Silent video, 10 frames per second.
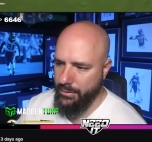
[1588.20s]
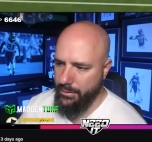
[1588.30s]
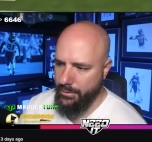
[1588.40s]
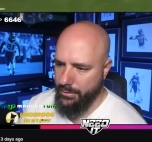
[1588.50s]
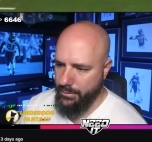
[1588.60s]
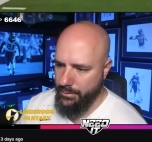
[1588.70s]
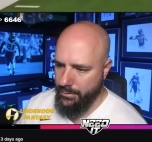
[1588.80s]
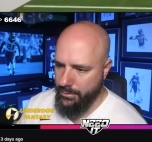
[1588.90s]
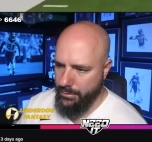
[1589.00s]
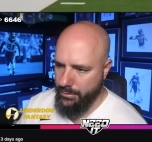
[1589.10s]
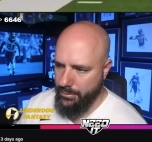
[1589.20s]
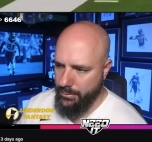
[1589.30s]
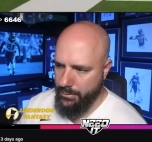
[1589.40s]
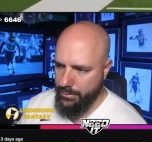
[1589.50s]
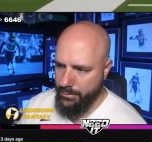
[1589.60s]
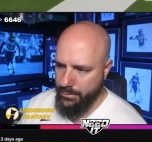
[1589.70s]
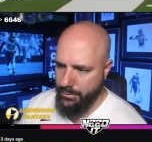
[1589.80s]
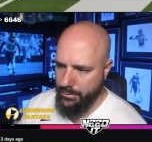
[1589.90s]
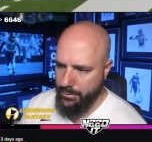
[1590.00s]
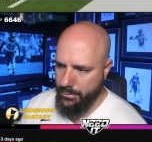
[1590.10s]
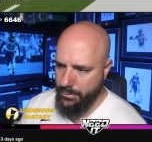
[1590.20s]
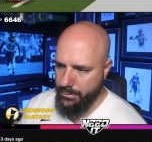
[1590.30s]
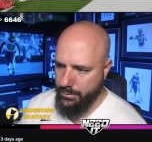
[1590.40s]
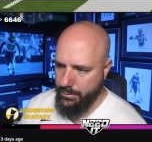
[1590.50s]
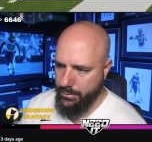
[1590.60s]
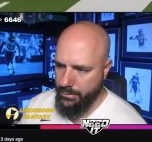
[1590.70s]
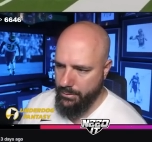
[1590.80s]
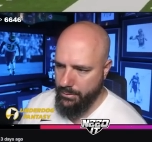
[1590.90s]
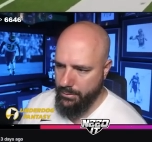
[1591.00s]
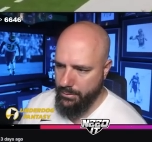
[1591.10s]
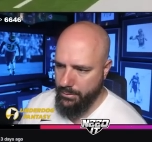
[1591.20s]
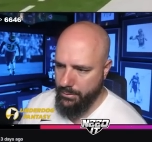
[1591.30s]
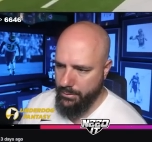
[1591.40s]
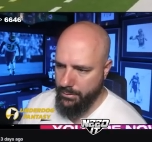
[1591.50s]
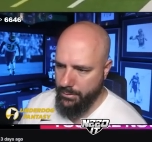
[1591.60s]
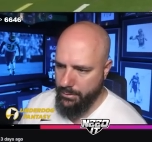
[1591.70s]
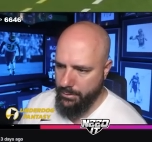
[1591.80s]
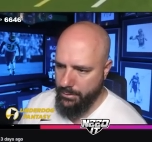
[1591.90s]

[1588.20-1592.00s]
(no one is talking)